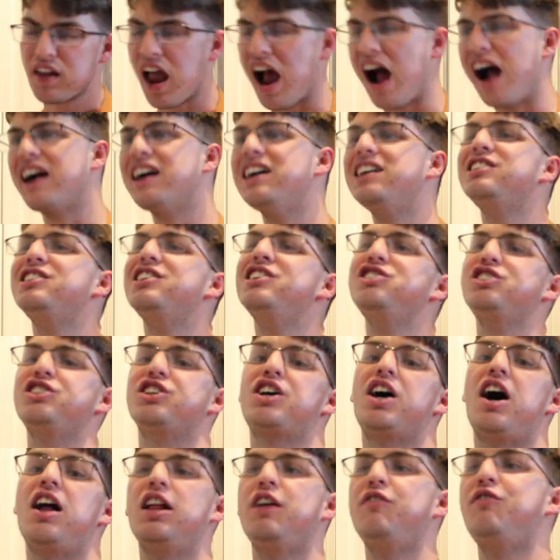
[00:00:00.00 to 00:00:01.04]
And that tastes
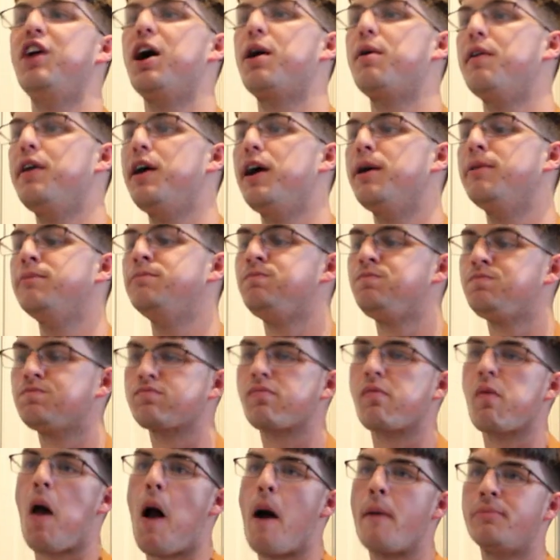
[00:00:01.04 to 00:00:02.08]
like cauliflower there.
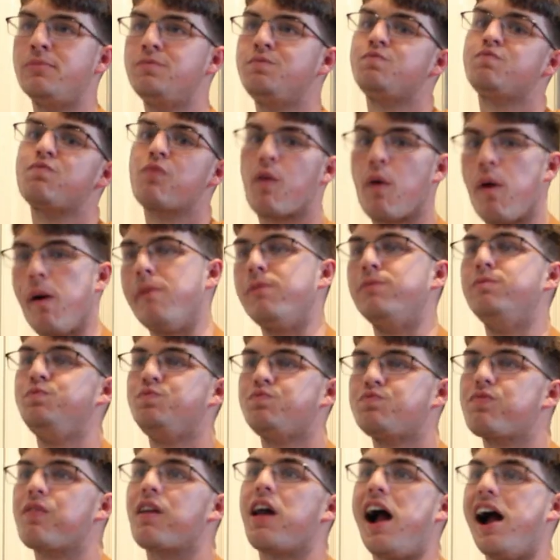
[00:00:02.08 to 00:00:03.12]

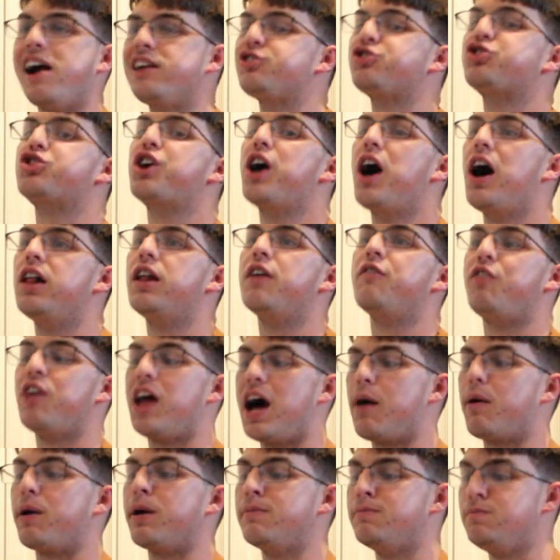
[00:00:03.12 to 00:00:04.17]
It's
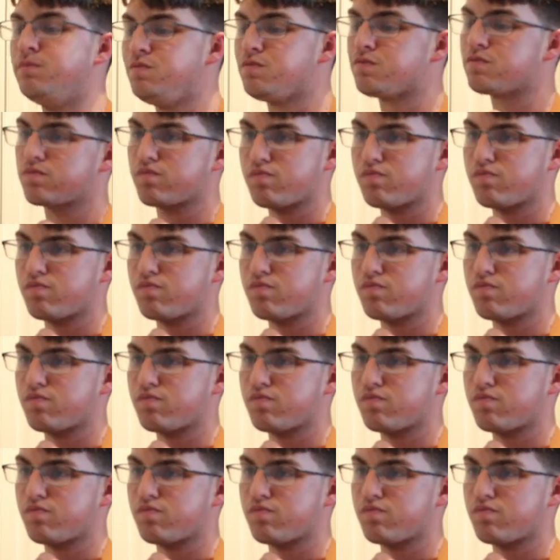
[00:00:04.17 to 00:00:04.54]
cauliflower.